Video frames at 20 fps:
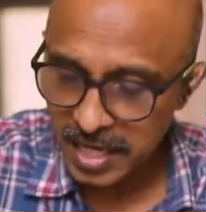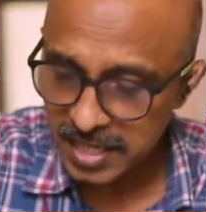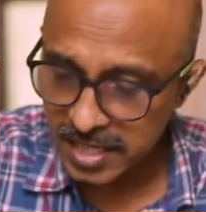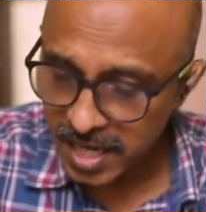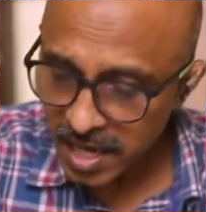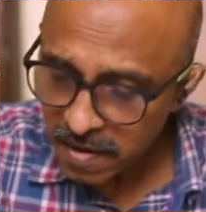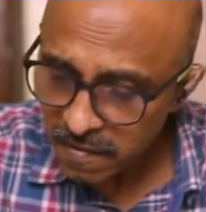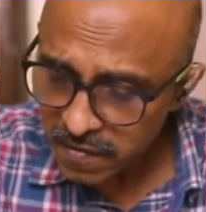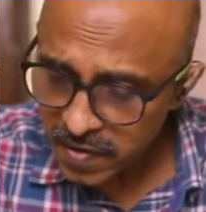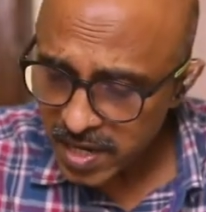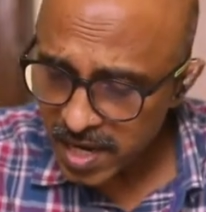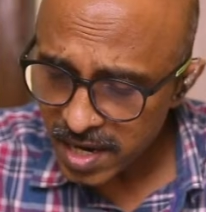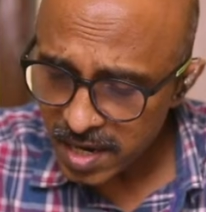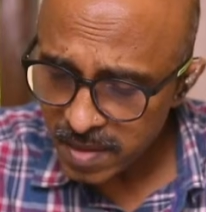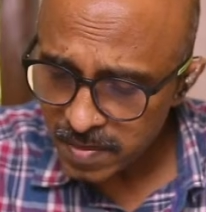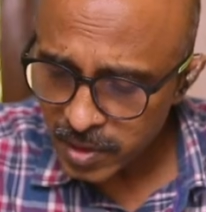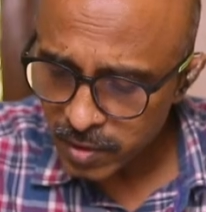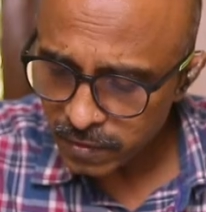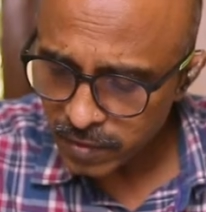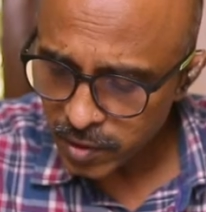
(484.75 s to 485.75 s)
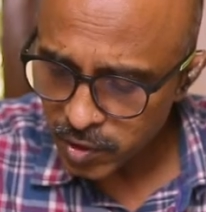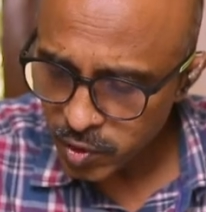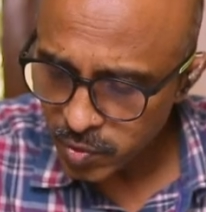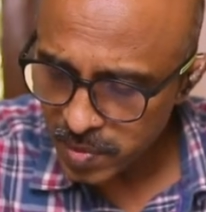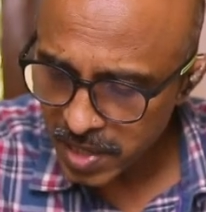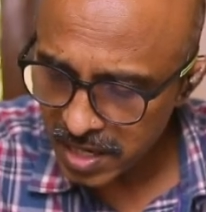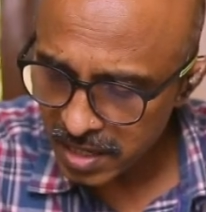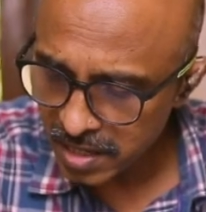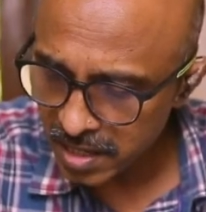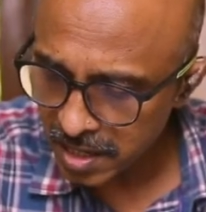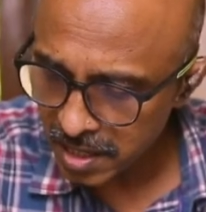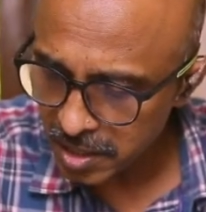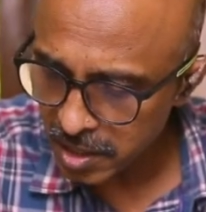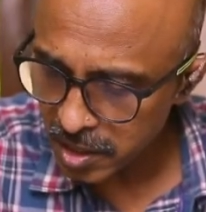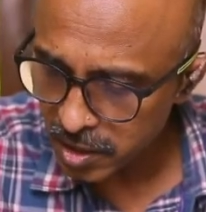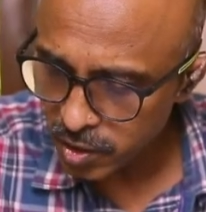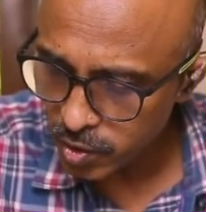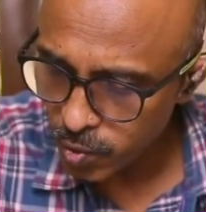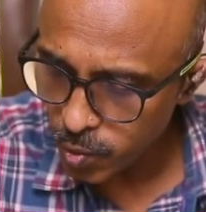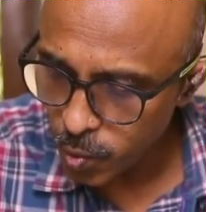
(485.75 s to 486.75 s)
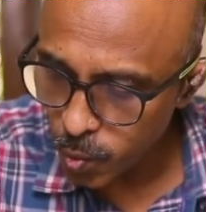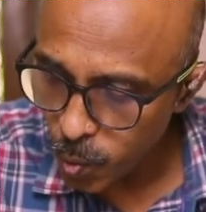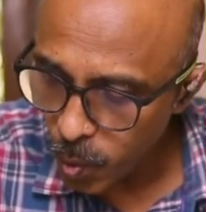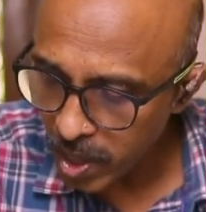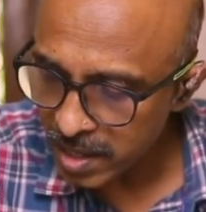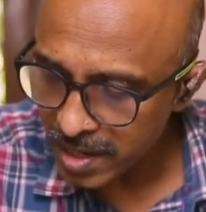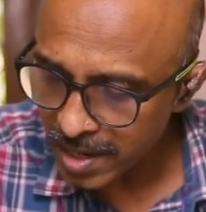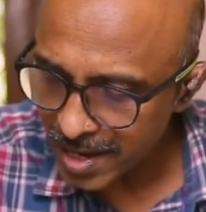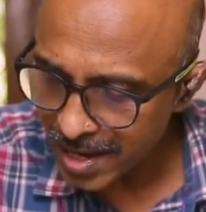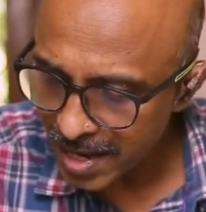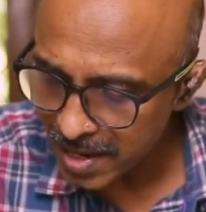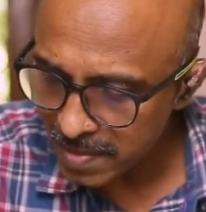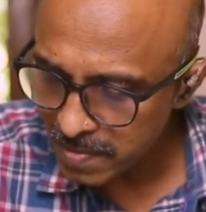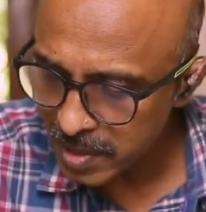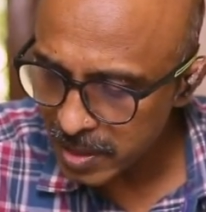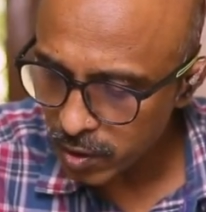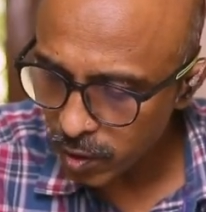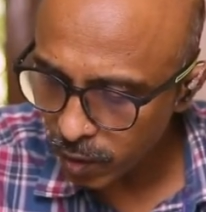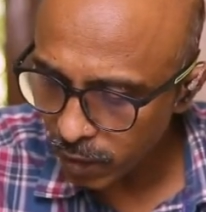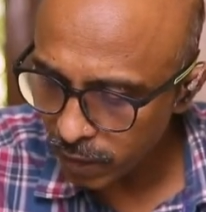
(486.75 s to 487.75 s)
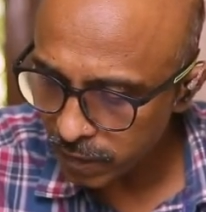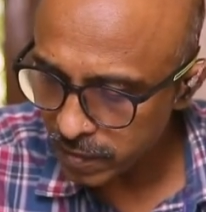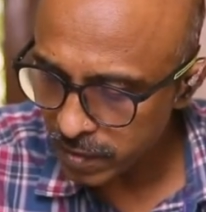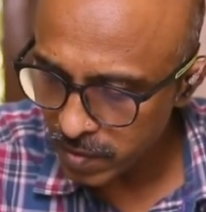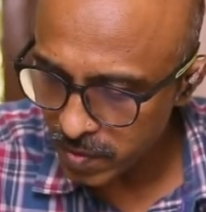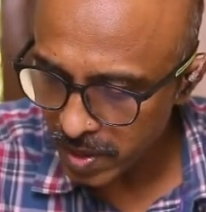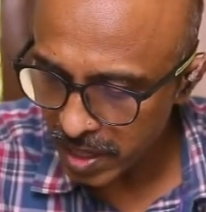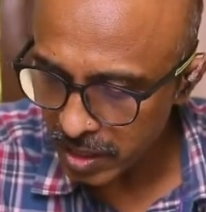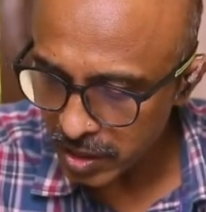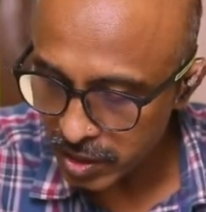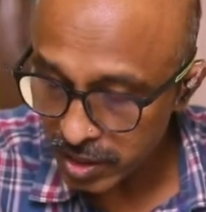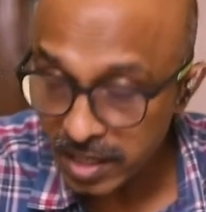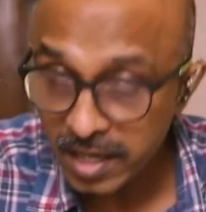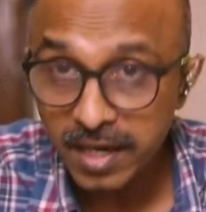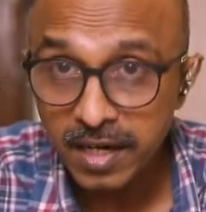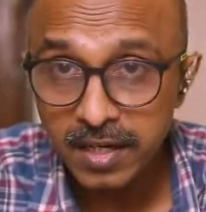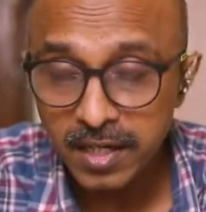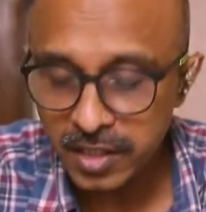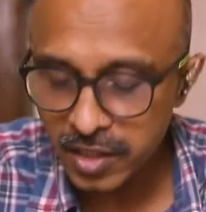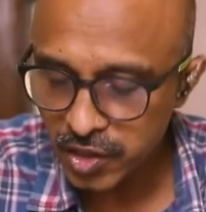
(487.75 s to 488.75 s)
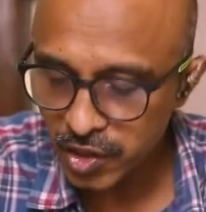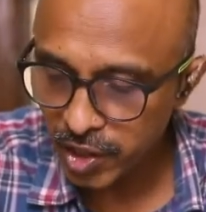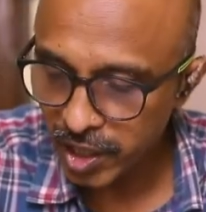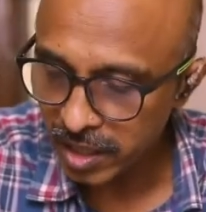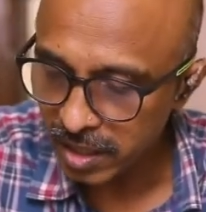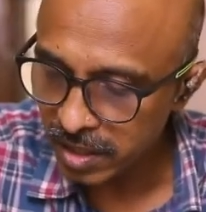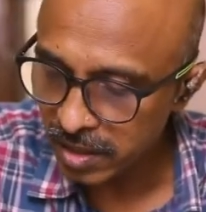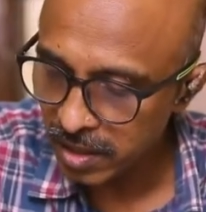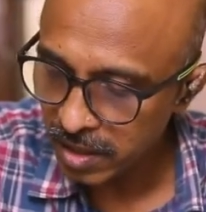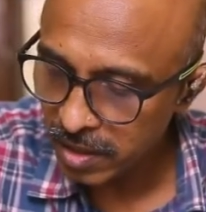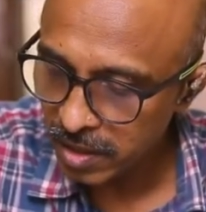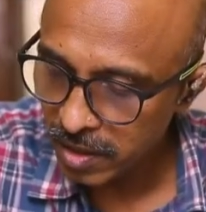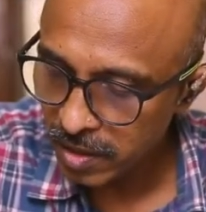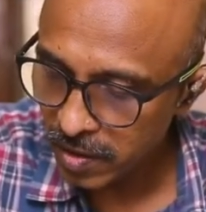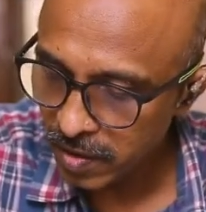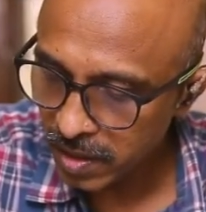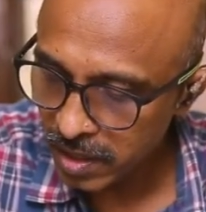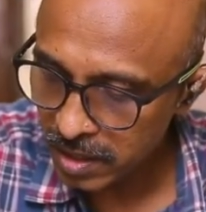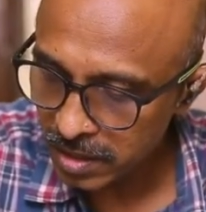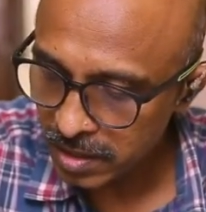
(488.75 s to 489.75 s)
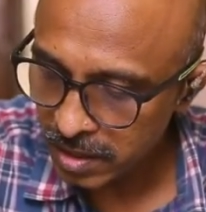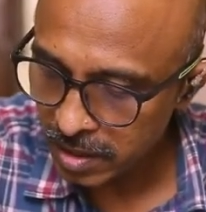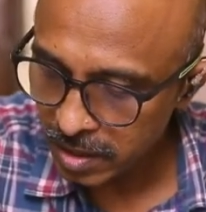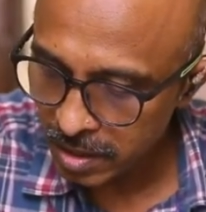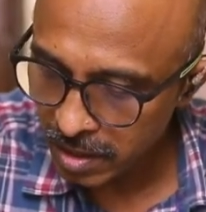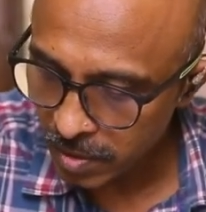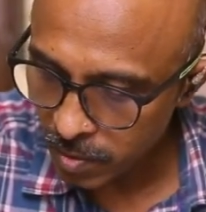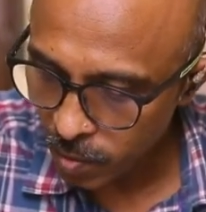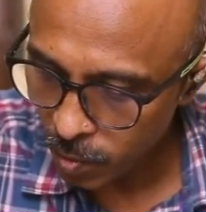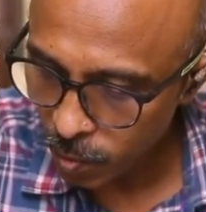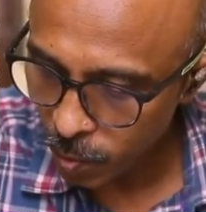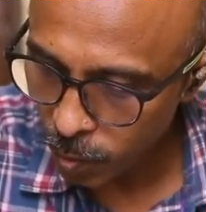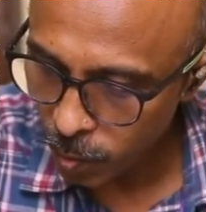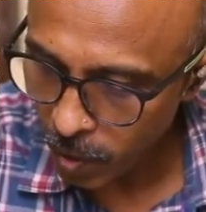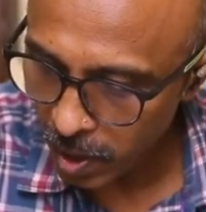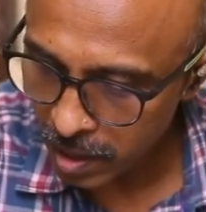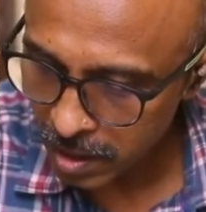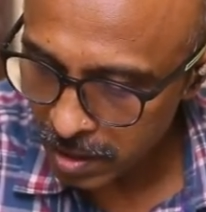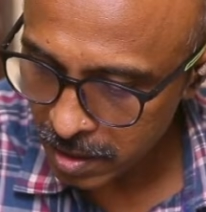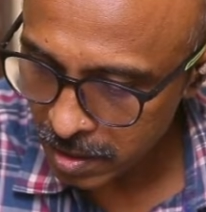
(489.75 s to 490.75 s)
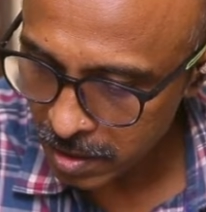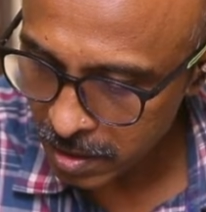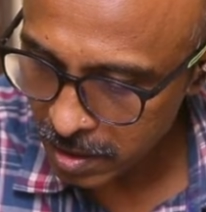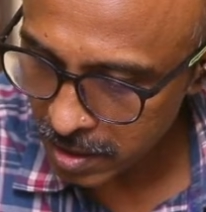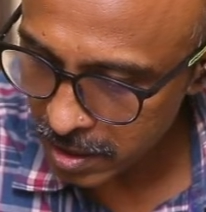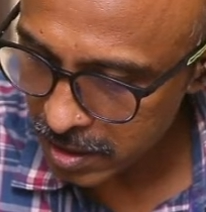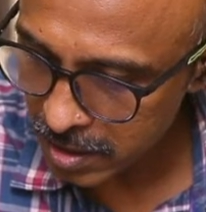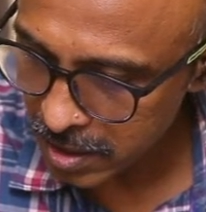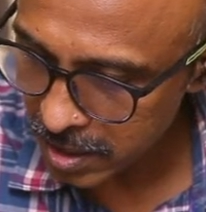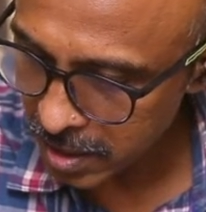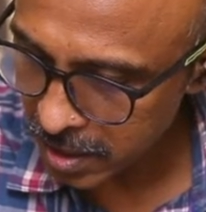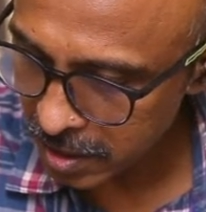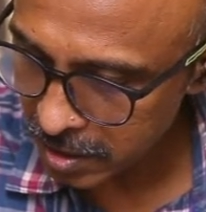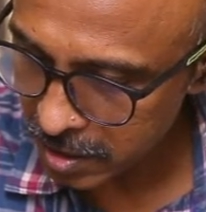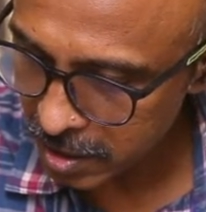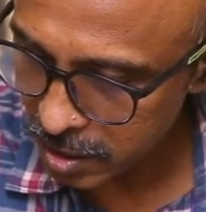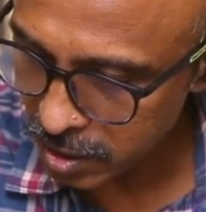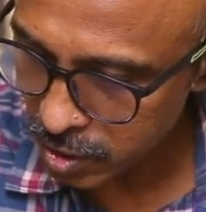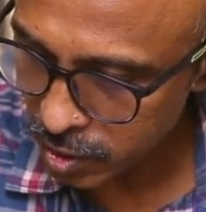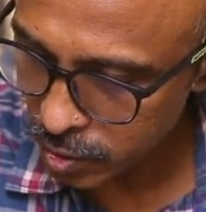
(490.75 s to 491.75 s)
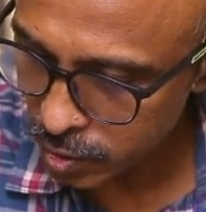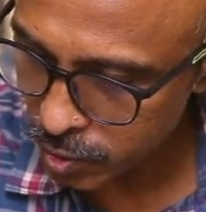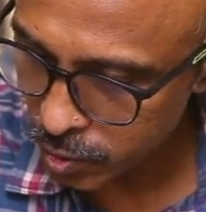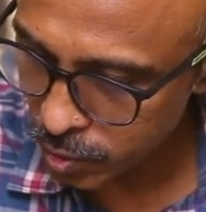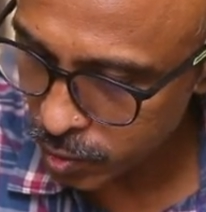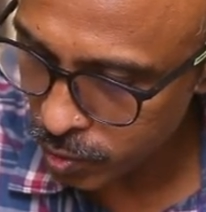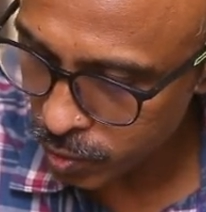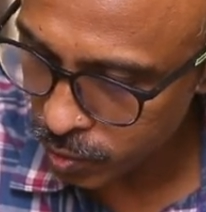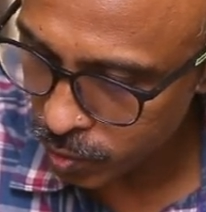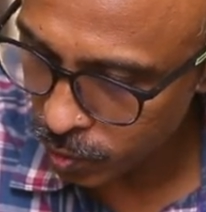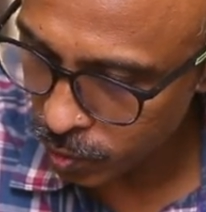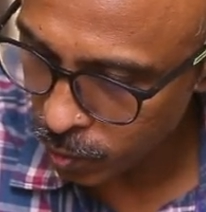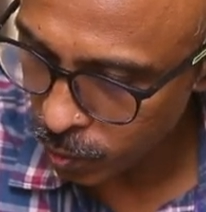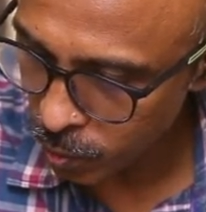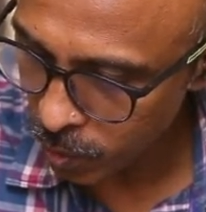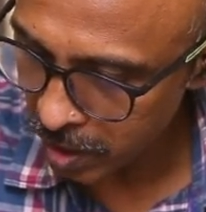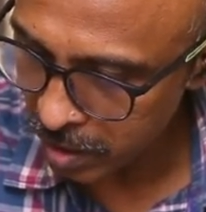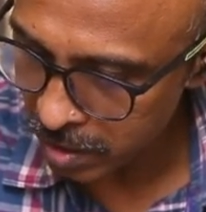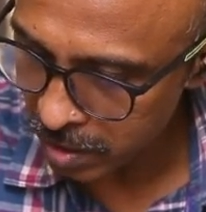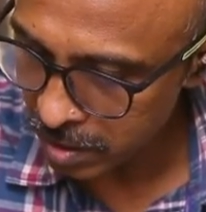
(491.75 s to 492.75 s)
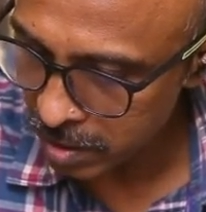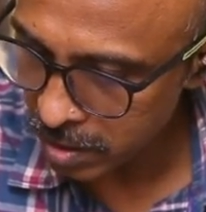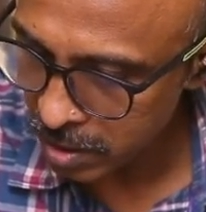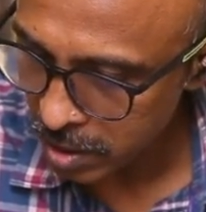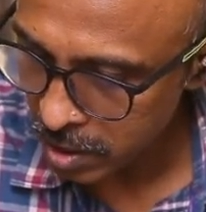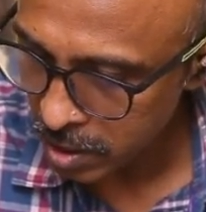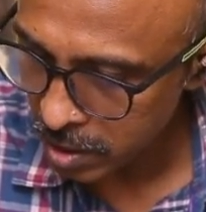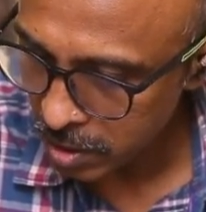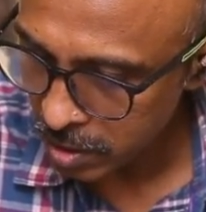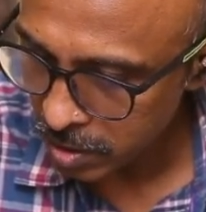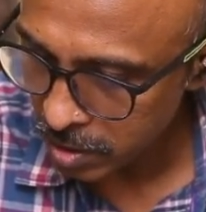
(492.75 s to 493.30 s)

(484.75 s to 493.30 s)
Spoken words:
Is every element of the domain connected to one element of the range? Let's check. All right. 1 is connected to 1.